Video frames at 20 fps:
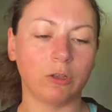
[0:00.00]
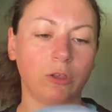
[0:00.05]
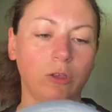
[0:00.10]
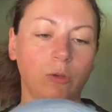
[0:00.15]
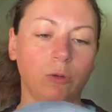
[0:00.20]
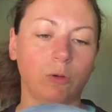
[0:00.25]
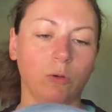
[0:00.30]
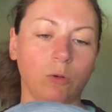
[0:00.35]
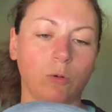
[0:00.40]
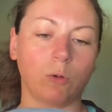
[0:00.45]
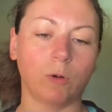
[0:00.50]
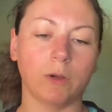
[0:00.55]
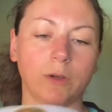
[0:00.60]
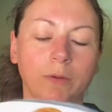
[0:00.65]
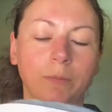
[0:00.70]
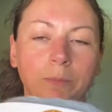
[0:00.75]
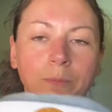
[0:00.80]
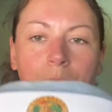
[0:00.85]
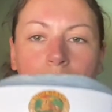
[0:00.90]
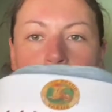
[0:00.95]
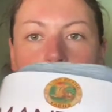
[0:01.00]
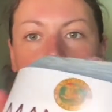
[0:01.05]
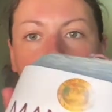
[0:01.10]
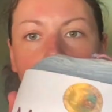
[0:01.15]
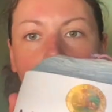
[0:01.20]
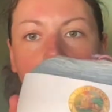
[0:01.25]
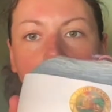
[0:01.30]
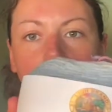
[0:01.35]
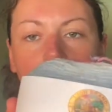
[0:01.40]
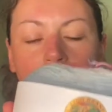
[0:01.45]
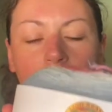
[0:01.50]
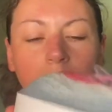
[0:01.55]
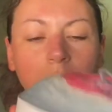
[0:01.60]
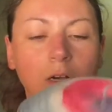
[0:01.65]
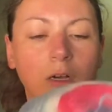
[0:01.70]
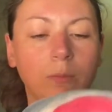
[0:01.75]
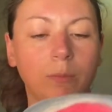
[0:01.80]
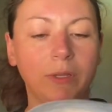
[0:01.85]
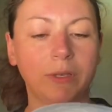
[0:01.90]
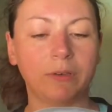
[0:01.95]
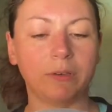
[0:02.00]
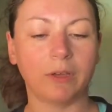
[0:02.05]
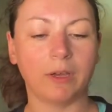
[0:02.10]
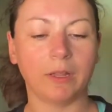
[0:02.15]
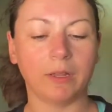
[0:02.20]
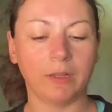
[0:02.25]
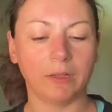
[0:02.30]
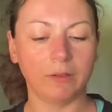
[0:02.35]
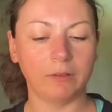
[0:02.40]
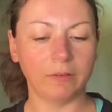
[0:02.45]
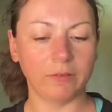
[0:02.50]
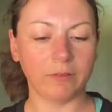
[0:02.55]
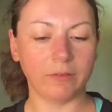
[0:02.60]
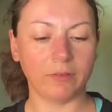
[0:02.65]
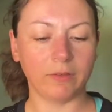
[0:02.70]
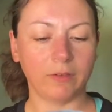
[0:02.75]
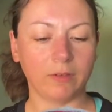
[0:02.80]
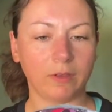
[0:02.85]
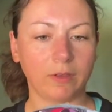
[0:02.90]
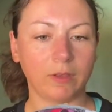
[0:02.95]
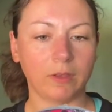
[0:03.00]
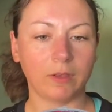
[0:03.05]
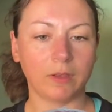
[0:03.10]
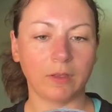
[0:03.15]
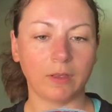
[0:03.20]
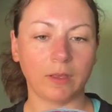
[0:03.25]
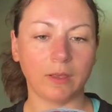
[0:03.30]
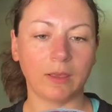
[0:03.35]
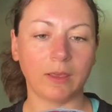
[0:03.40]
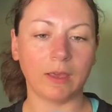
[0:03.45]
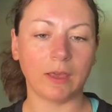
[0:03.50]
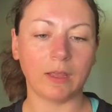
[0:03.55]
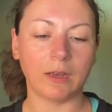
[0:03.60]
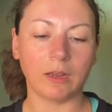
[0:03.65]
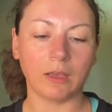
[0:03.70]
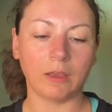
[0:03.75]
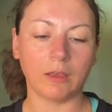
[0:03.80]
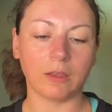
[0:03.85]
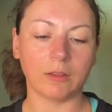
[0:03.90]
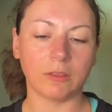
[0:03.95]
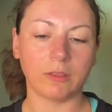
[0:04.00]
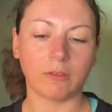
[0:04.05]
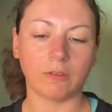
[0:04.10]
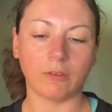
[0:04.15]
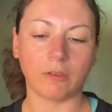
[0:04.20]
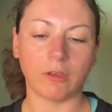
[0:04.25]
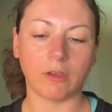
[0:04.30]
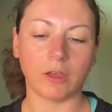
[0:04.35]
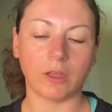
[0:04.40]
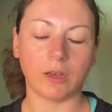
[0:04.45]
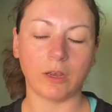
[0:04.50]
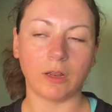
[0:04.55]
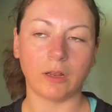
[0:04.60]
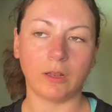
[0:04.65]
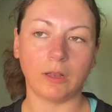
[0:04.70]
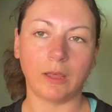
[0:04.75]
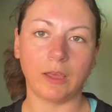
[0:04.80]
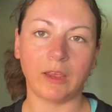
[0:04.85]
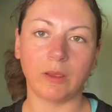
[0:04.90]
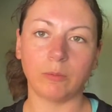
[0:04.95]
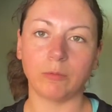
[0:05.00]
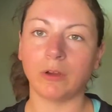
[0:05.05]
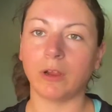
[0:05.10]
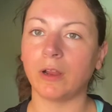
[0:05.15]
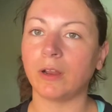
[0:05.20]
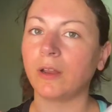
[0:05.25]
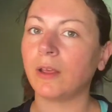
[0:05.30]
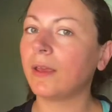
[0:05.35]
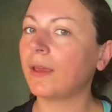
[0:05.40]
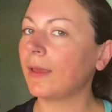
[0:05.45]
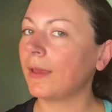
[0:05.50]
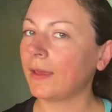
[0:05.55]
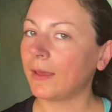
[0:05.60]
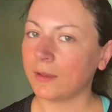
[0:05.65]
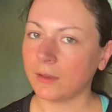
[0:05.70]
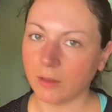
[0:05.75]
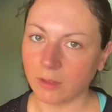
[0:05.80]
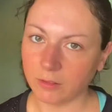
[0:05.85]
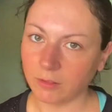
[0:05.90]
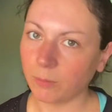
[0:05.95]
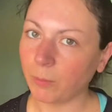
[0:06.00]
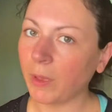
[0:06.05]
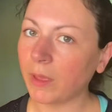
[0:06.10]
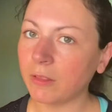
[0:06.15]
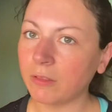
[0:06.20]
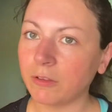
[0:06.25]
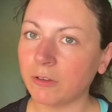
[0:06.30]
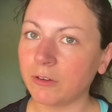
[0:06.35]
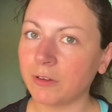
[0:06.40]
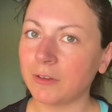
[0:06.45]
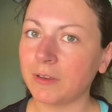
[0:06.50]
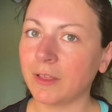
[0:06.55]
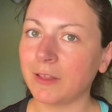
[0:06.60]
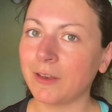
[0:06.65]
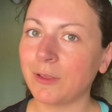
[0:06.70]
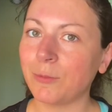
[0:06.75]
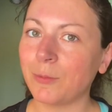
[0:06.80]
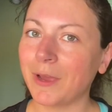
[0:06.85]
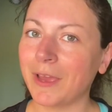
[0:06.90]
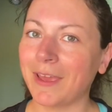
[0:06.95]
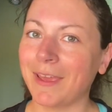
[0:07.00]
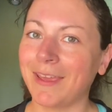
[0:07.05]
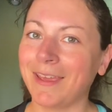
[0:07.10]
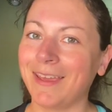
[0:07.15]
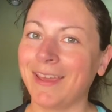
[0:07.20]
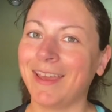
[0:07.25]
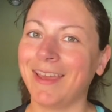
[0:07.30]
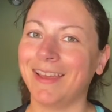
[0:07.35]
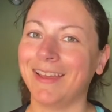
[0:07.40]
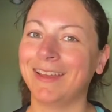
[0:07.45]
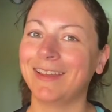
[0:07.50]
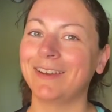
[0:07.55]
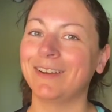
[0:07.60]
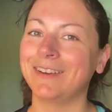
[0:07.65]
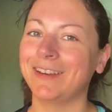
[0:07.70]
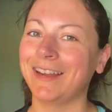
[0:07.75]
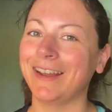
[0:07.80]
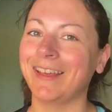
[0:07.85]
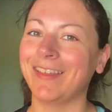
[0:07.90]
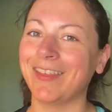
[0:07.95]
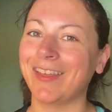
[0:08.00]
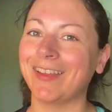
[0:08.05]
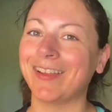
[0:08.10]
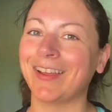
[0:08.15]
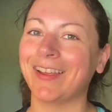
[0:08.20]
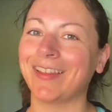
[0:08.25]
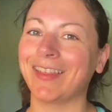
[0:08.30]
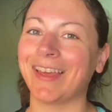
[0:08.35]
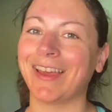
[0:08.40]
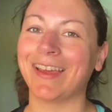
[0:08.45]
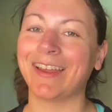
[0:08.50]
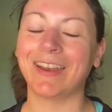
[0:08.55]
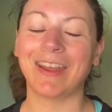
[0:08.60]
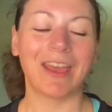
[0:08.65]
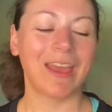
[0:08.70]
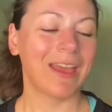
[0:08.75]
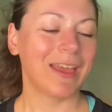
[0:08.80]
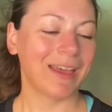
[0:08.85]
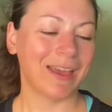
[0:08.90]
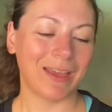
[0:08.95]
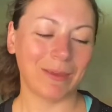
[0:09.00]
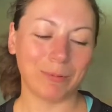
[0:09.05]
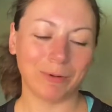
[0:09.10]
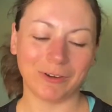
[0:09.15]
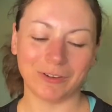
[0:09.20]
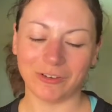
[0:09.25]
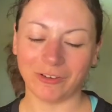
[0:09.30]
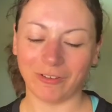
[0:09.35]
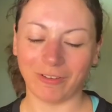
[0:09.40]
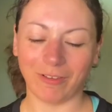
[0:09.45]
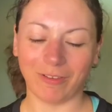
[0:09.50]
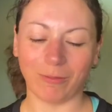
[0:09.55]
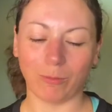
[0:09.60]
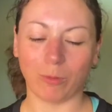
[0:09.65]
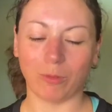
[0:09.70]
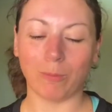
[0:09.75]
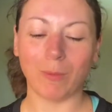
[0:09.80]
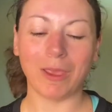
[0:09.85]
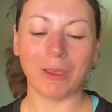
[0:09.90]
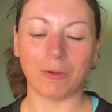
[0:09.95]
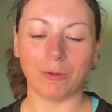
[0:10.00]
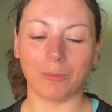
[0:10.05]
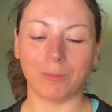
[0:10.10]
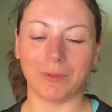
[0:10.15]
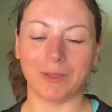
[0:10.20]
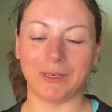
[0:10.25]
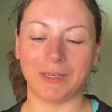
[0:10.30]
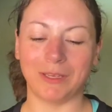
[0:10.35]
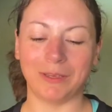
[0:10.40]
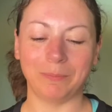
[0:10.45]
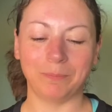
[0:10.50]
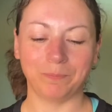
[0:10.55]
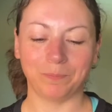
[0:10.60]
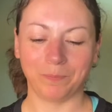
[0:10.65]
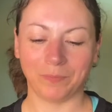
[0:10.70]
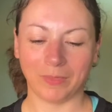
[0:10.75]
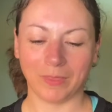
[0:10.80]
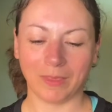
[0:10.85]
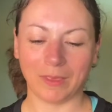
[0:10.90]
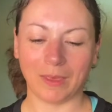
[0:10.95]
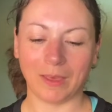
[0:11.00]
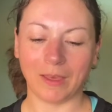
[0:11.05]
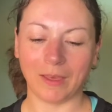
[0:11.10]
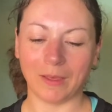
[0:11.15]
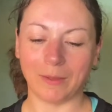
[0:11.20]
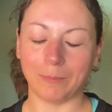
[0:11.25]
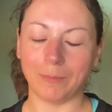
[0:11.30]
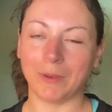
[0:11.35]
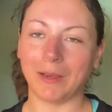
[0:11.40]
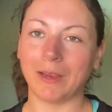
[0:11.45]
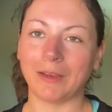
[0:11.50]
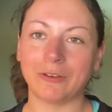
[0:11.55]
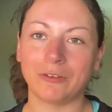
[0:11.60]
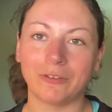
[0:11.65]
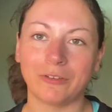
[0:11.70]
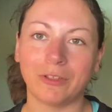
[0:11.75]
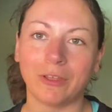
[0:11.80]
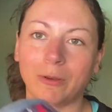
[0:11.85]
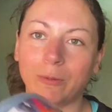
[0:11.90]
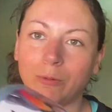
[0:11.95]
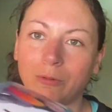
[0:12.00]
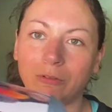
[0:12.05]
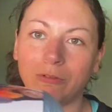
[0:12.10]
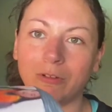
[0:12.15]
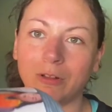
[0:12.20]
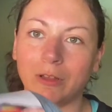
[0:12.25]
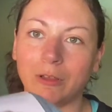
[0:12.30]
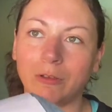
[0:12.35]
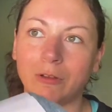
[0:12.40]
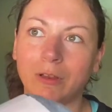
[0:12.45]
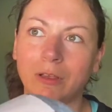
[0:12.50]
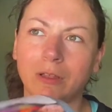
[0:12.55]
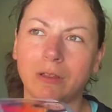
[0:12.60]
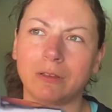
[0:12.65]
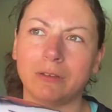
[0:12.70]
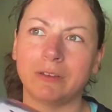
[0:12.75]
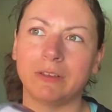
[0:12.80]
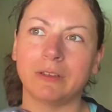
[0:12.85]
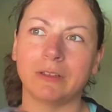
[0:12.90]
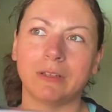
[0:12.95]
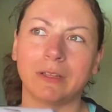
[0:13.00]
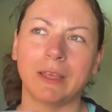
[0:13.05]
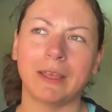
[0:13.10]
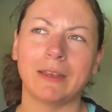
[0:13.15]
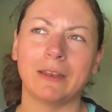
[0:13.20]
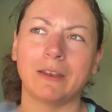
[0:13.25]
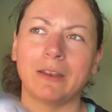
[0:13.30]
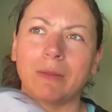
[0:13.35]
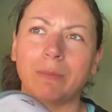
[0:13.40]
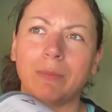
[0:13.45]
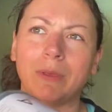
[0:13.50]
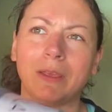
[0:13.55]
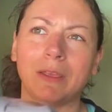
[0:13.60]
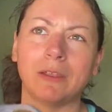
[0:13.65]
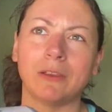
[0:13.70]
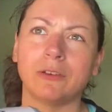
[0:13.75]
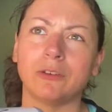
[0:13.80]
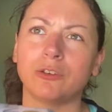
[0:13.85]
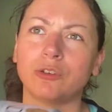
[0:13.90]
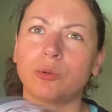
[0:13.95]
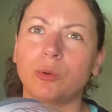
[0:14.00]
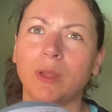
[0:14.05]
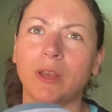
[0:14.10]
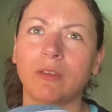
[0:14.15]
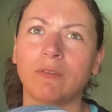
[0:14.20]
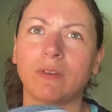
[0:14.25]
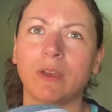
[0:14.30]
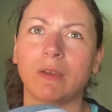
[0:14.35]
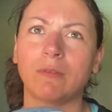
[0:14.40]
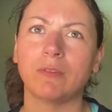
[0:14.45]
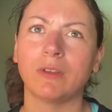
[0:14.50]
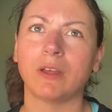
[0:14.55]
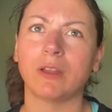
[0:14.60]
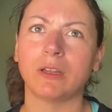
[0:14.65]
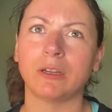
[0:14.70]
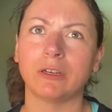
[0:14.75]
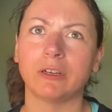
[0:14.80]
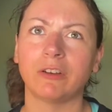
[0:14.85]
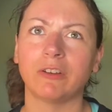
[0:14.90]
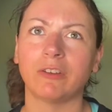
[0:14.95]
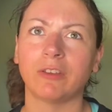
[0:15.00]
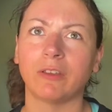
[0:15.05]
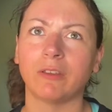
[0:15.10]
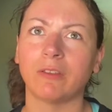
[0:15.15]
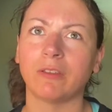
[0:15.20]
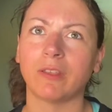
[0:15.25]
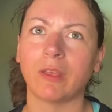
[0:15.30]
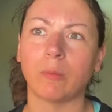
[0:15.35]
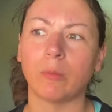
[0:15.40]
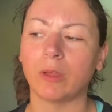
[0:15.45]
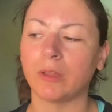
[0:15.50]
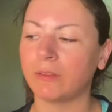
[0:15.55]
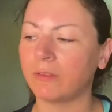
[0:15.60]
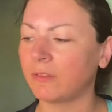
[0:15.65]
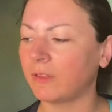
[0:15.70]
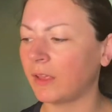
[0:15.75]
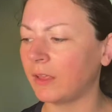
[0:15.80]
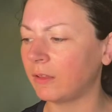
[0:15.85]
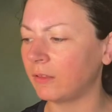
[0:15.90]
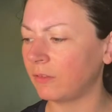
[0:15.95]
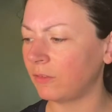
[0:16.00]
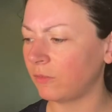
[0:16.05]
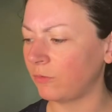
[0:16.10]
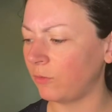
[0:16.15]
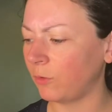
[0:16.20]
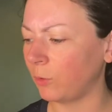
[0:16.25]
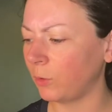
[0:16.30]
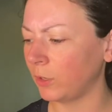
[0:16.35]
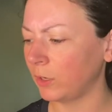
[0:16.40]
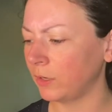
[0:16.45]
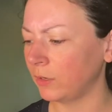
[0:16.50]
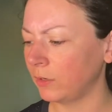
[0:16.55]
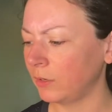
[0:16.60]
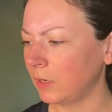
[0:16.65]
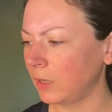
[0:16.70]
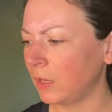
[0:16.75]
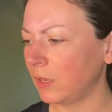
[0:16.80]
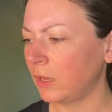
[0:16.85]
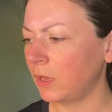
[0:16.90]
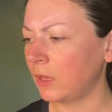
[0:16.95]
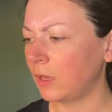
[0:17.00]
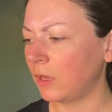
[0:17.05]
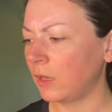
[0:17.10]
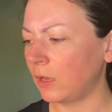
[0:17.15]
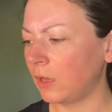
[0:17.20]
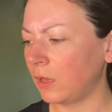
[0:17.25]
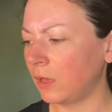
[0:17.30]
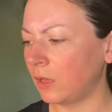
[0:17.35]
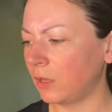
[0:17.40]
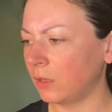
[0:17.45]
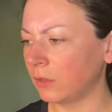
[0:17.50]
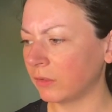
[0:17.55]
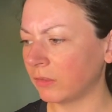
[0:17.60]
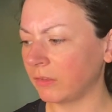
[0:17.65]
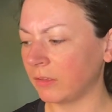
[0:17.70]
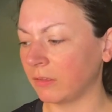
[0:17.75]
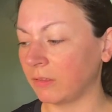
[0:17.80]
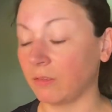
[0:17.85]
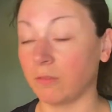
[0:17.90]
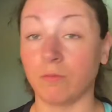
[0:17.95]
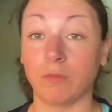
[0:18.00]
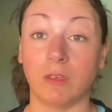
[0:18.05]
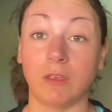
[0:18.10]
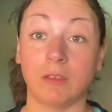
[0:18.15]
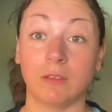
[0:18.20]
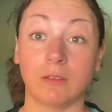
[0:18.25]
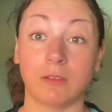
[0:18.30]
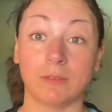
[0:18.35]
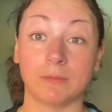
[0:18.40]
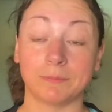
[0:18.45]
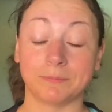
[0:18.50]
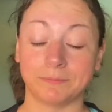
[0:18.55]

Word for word: Unicorn. They're all mandalas. Again, I got this on Lion Brand, not sponsored in any way or anything like that. I purchased this with my own money, um, but I just thought it was a really good deal. It ended up being twenty-five dollars and some odd cents for all six of these.